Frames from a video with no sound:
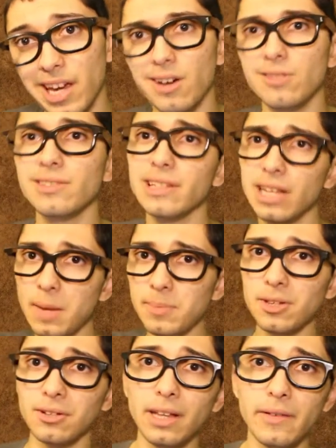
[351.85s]
cows, in
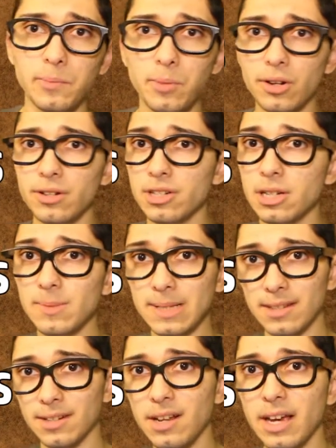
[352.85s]
episode 11, Partnerships
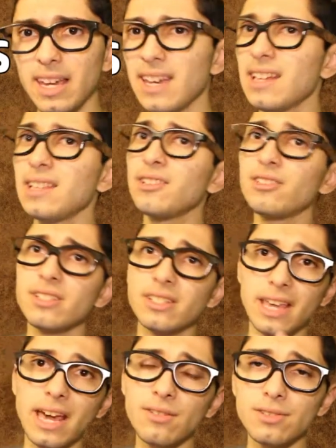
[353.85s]
in the Night, there's this
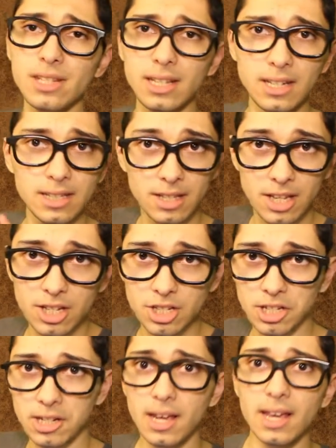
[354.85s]
cow scene in the
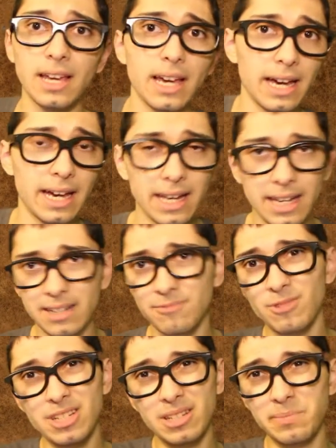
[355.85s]
kitchen,
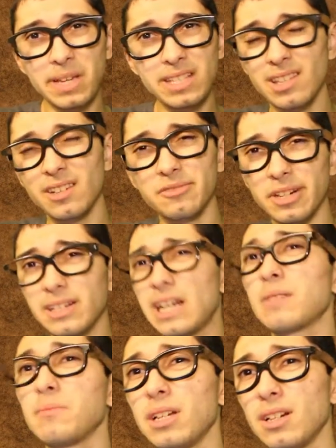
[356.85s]
and which is basically a
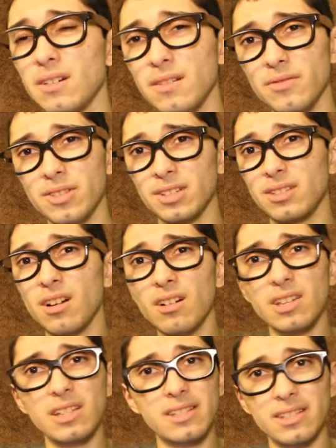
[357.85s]
reenactment of the
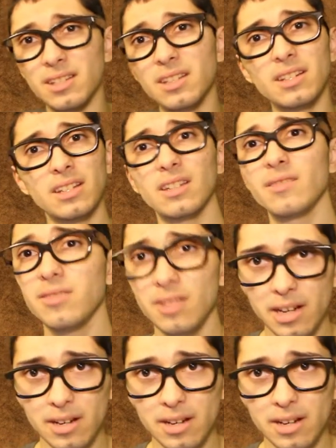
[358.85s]
donkey scene in Full